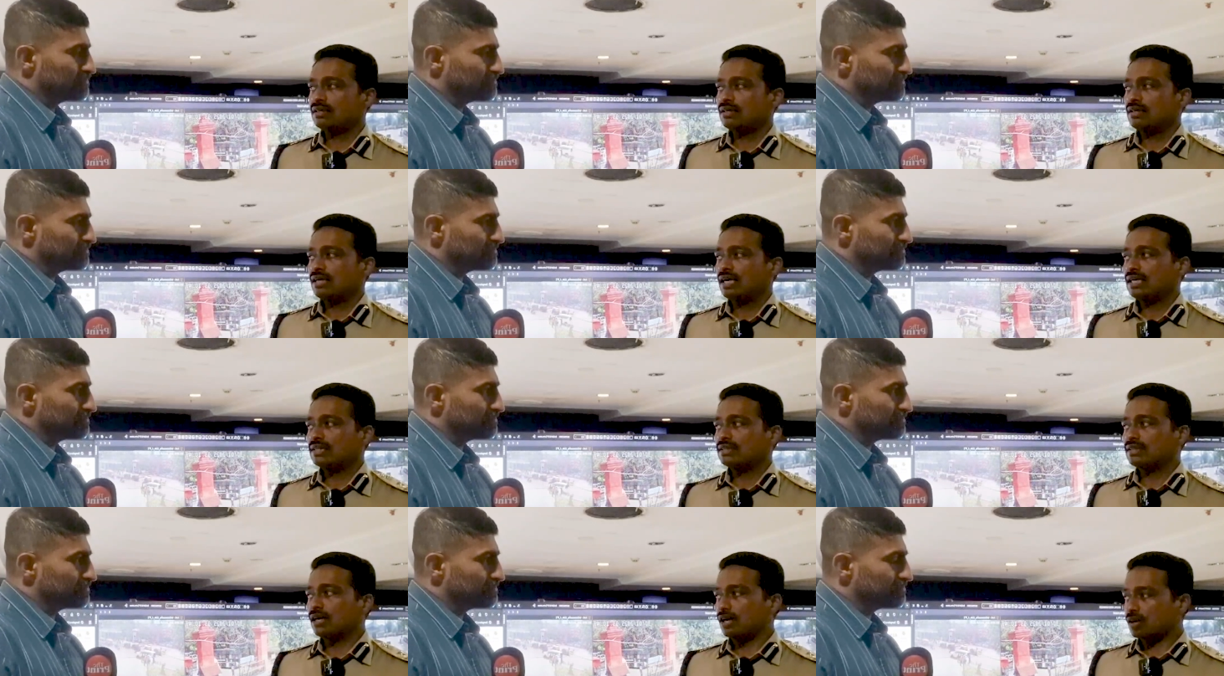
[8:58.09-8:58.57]

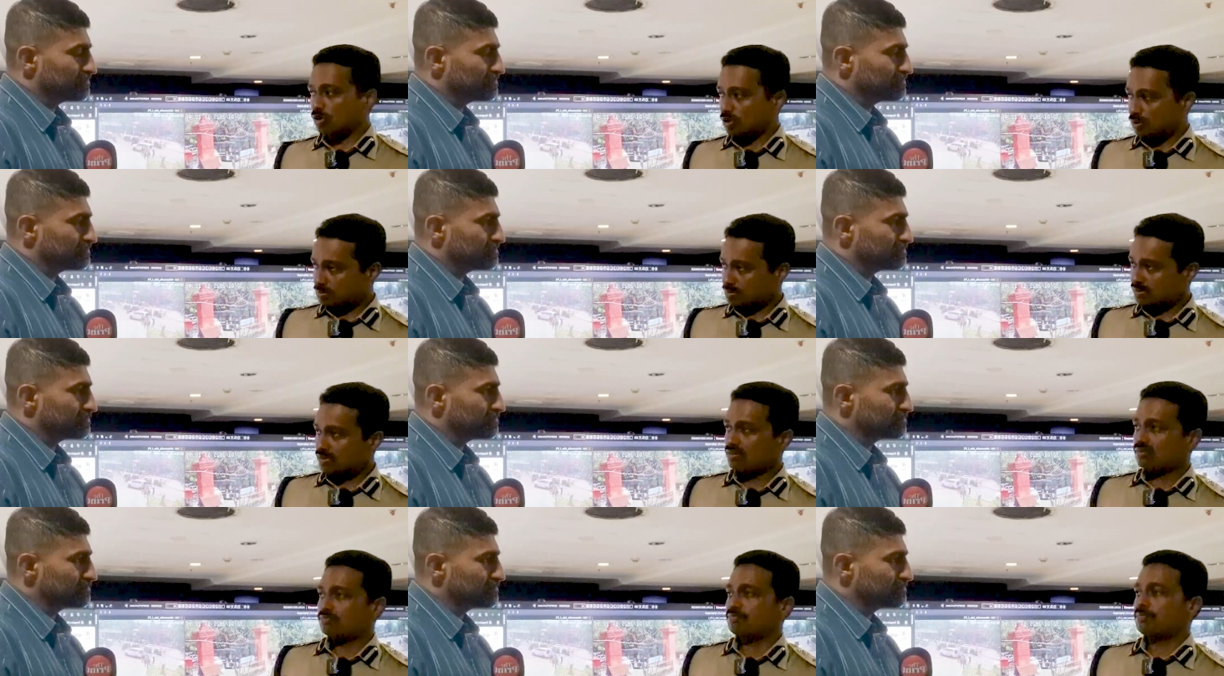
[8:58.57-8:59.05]
Speaker 1: And the
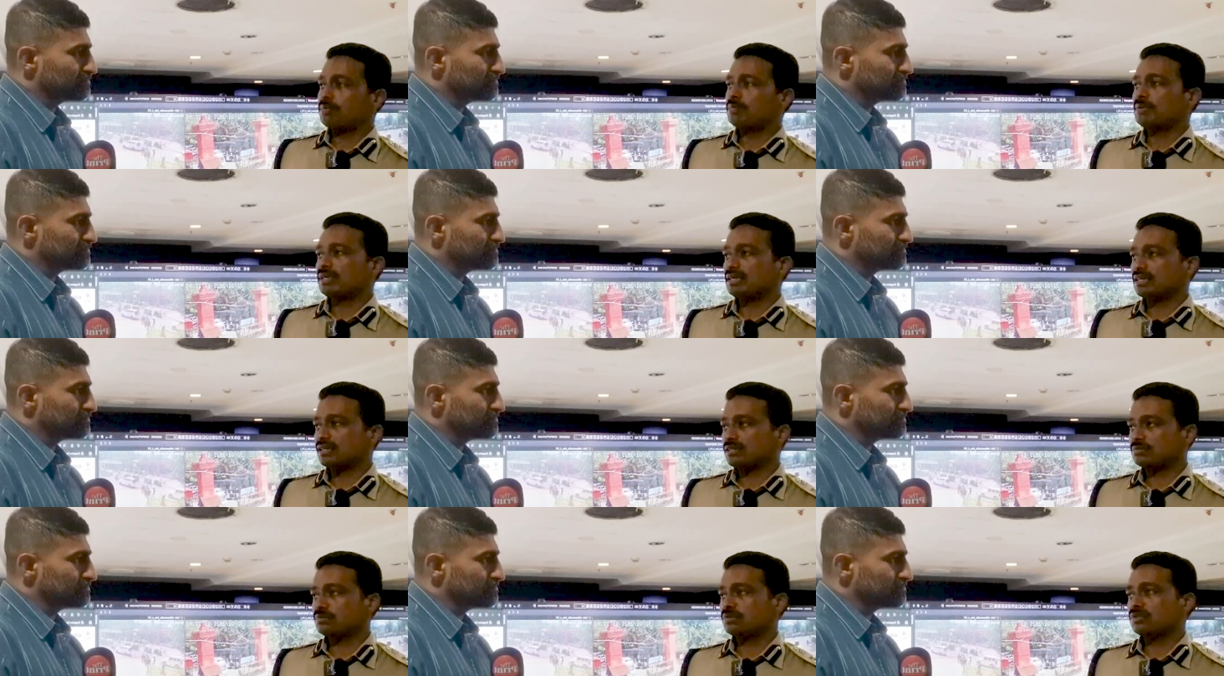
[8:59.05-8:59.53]
adoption of public
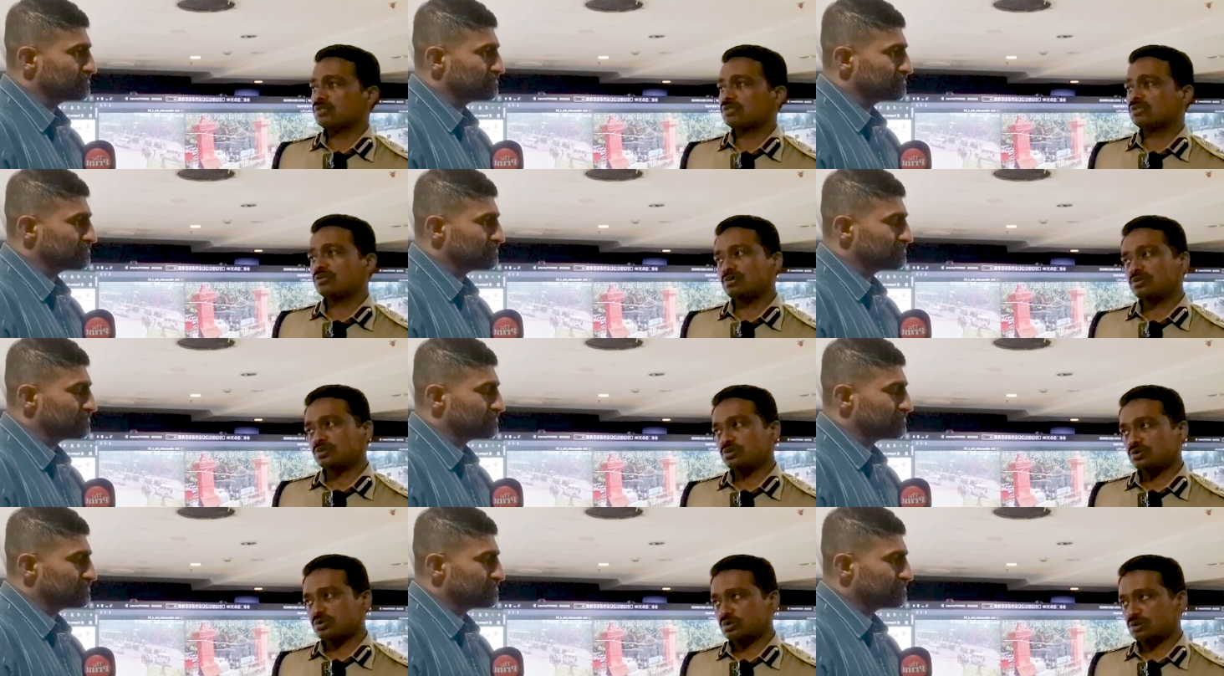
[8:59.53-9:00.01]
transport is
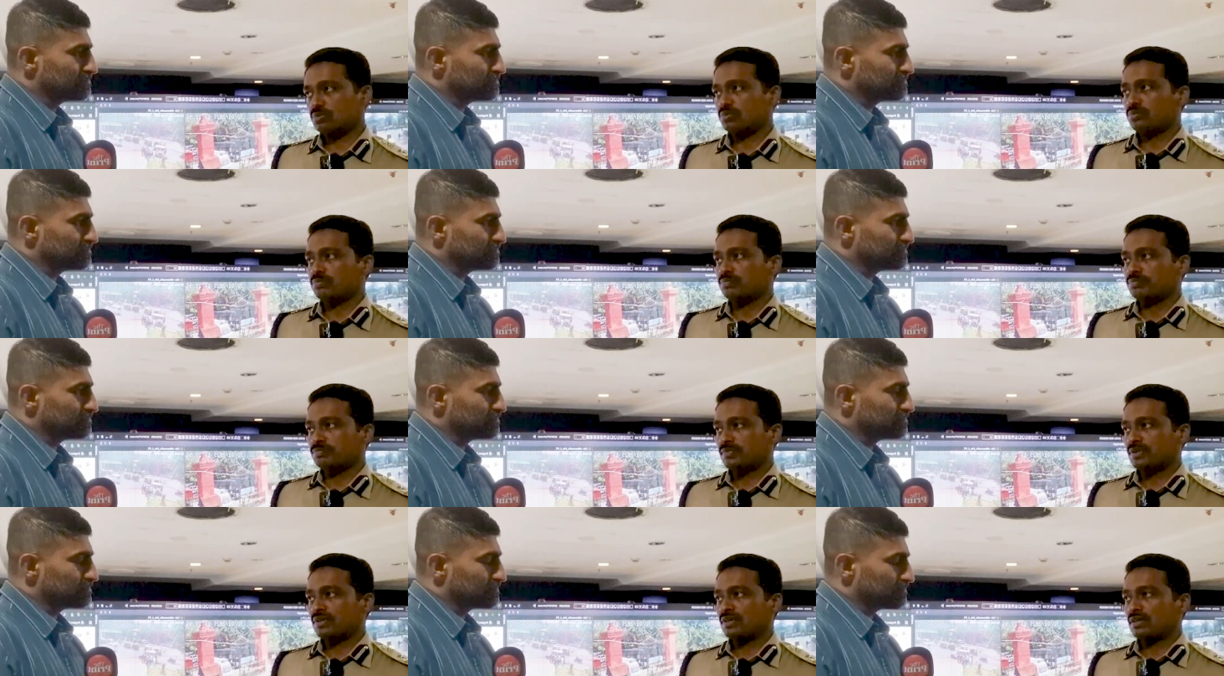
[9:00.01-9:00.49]
also slow
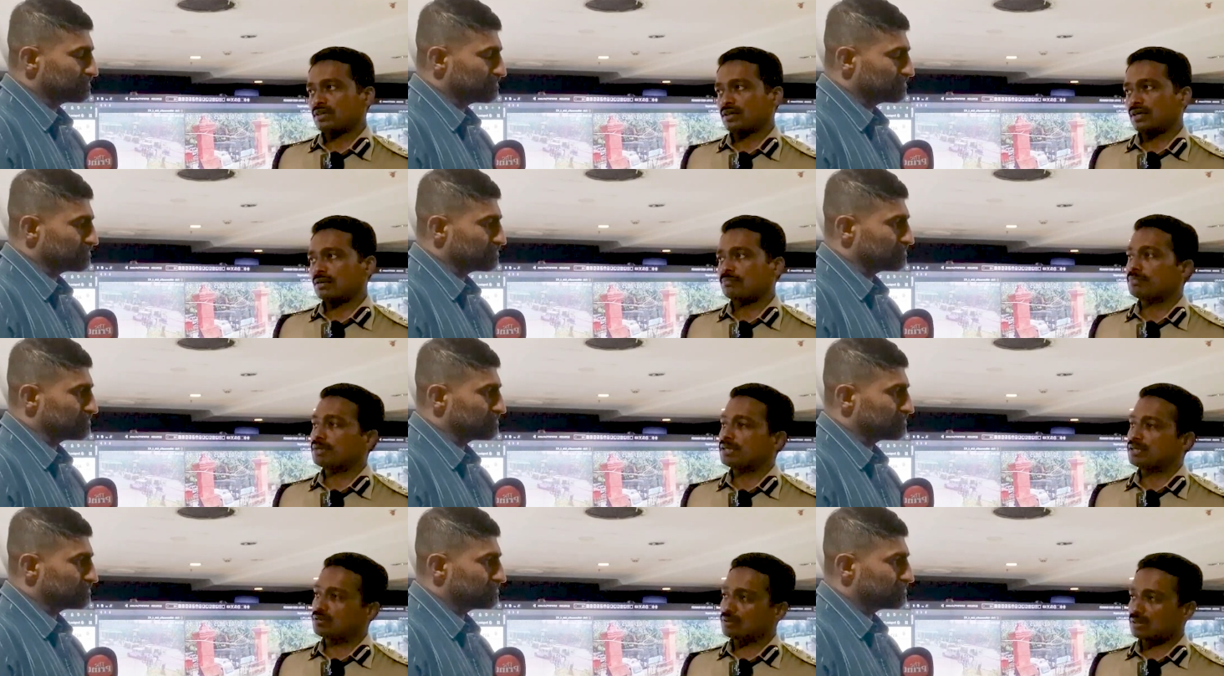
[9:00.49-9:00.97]

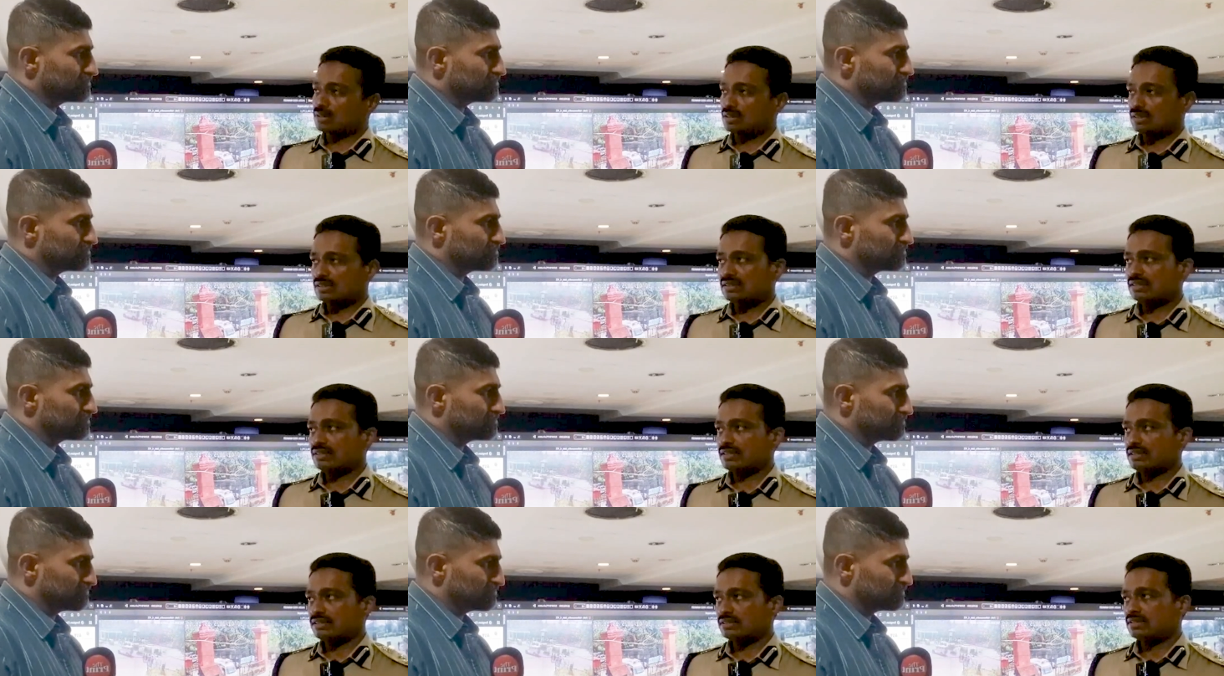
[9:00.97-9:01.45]
compared to other
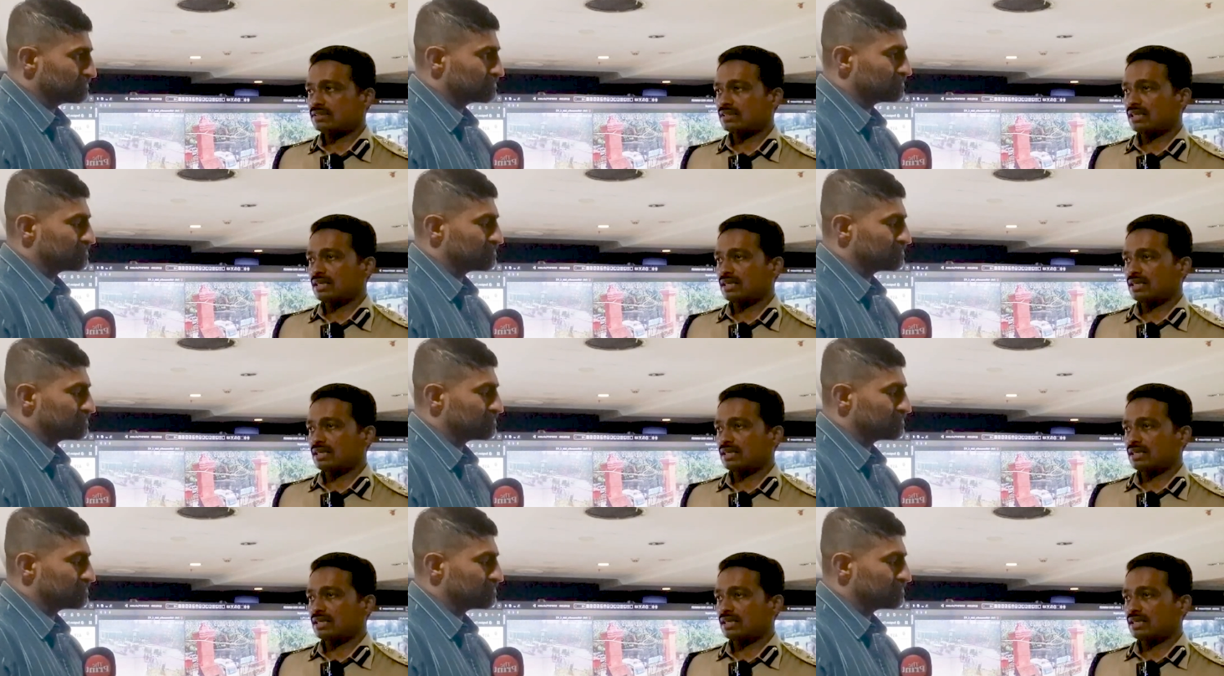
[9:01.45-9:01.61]
cities.